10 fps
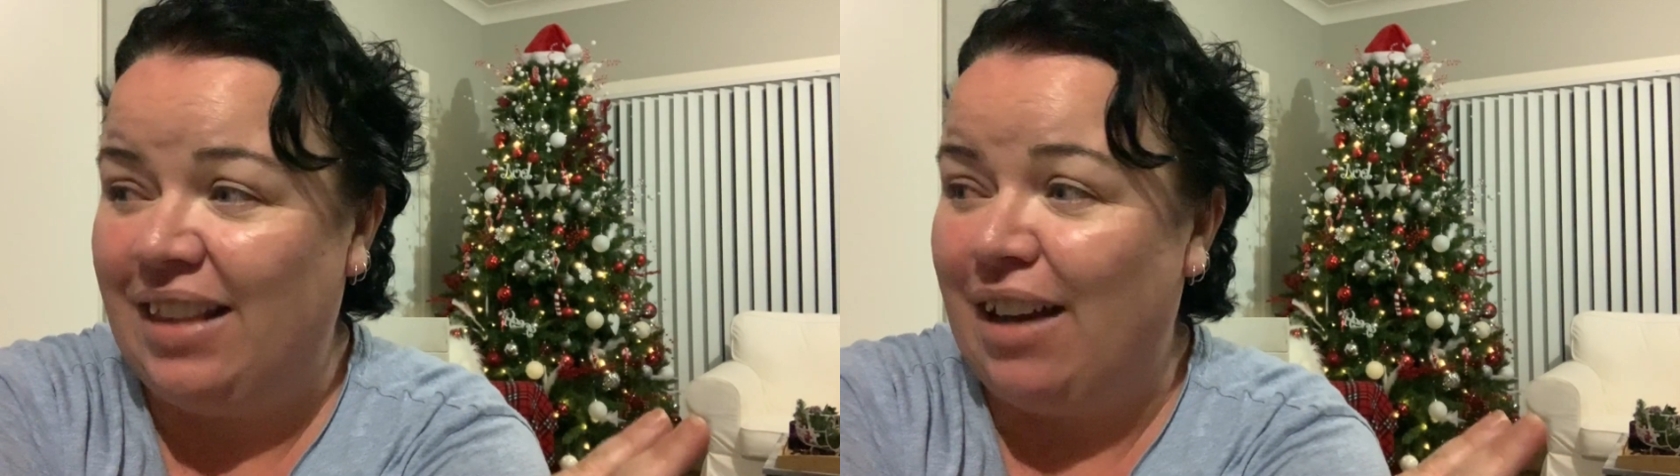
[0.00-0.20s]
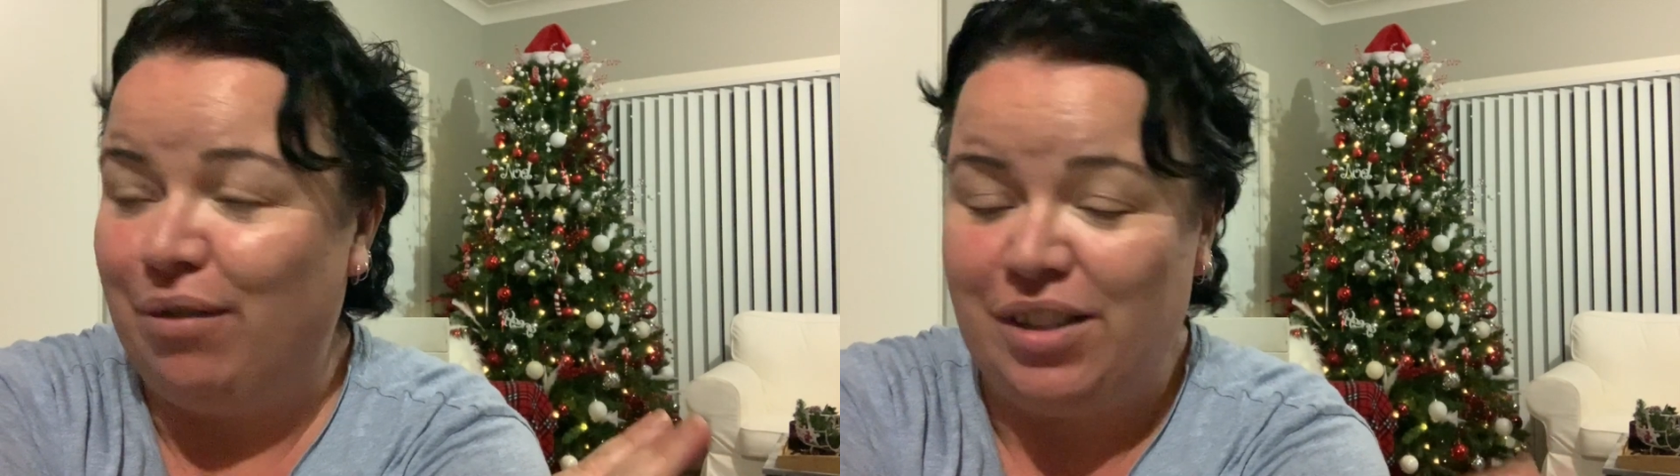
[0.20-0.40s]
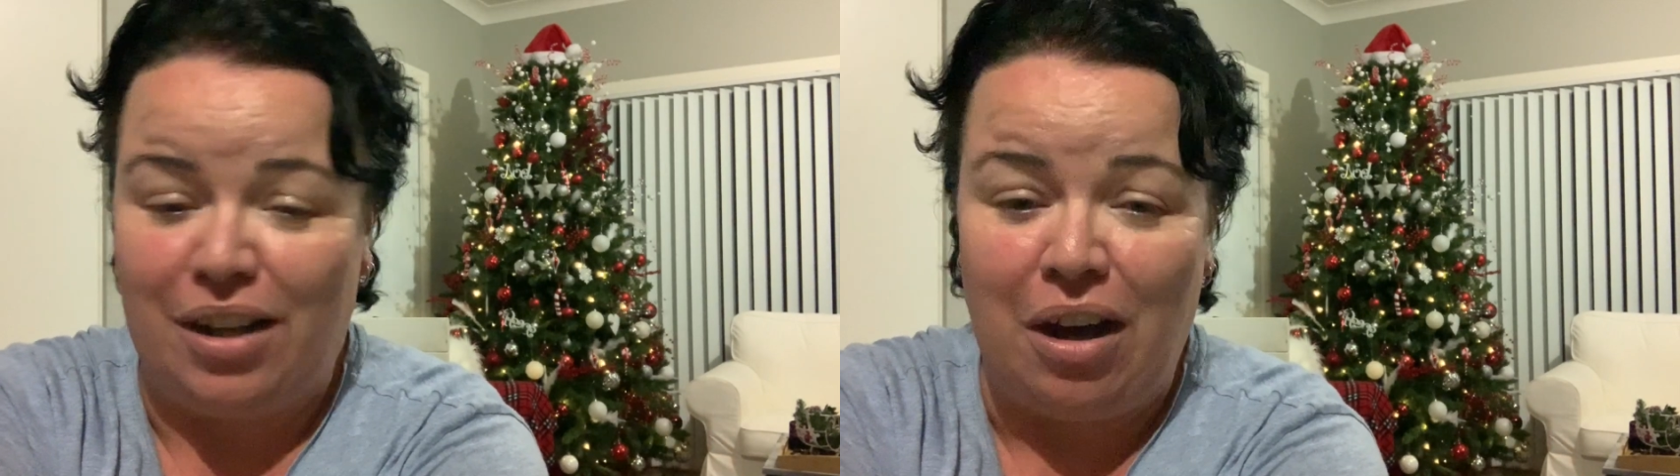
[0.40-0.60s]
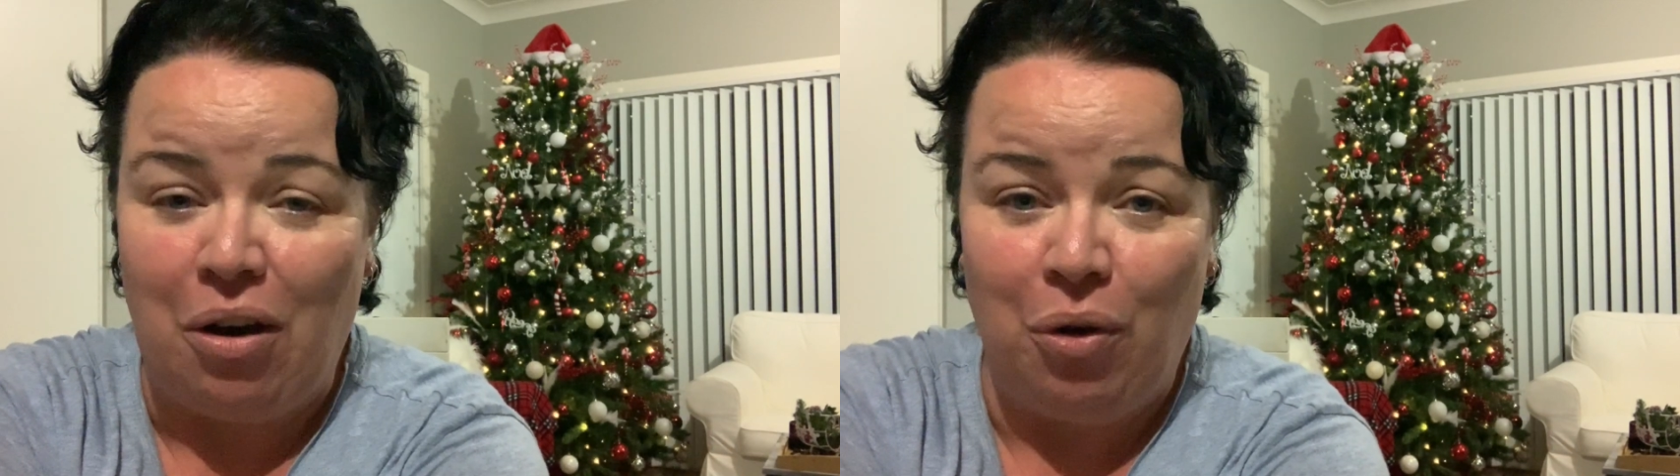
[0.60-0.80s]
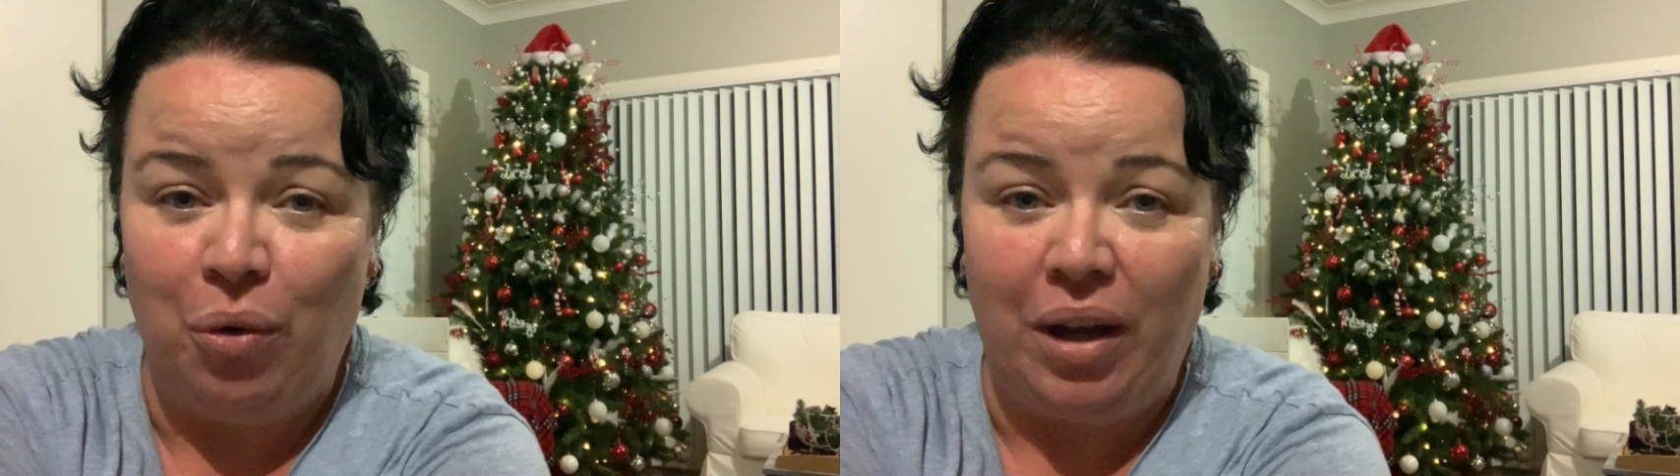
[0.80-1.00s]
that was a
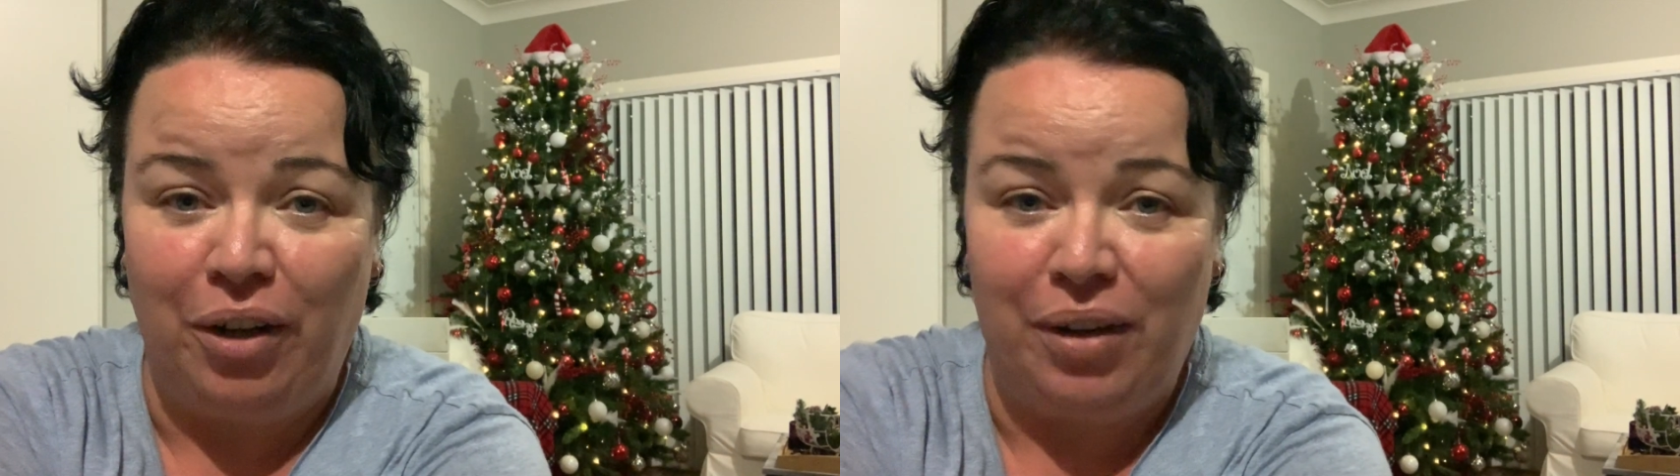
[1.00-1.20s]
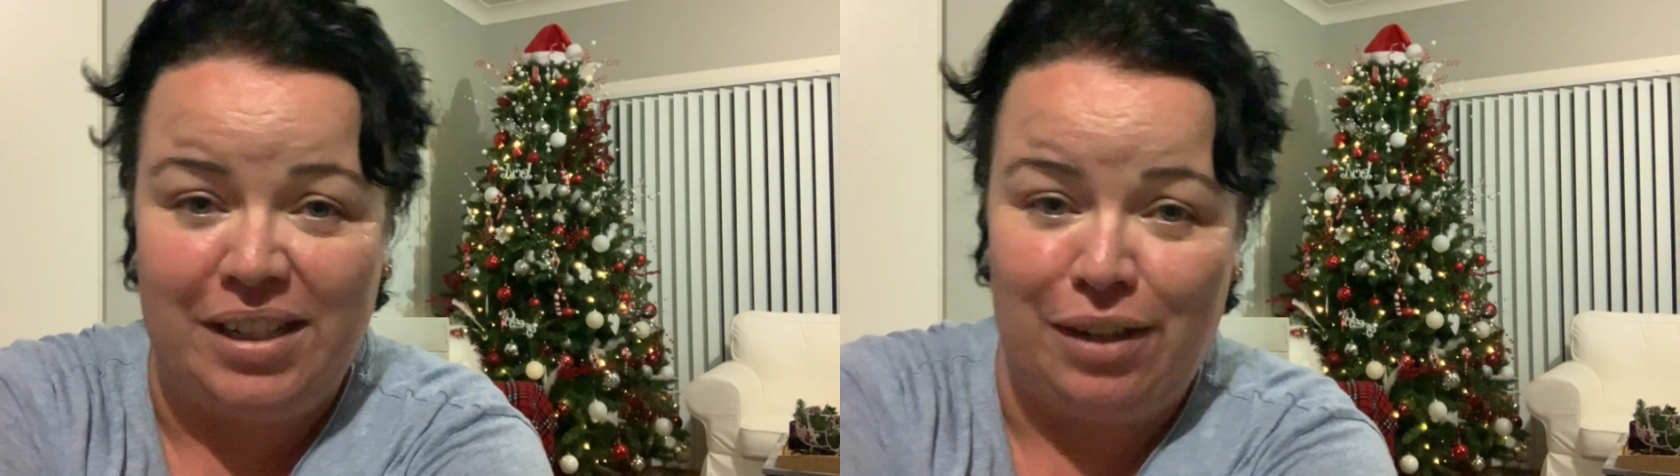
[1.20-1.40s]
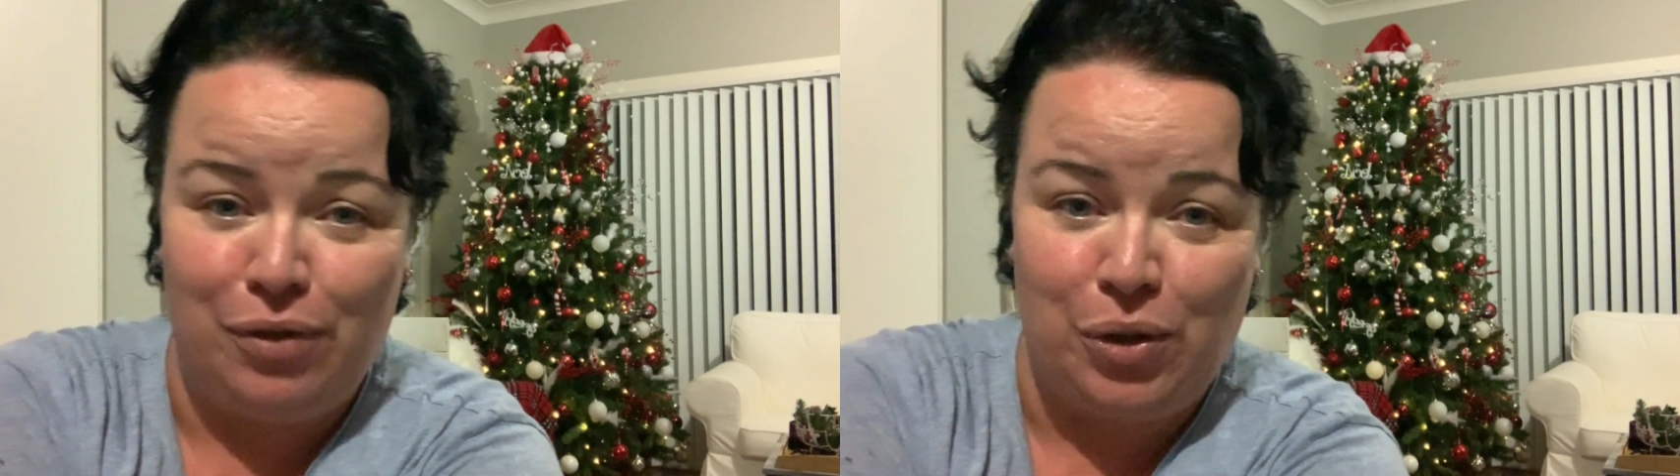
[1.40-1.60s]
whole aggressive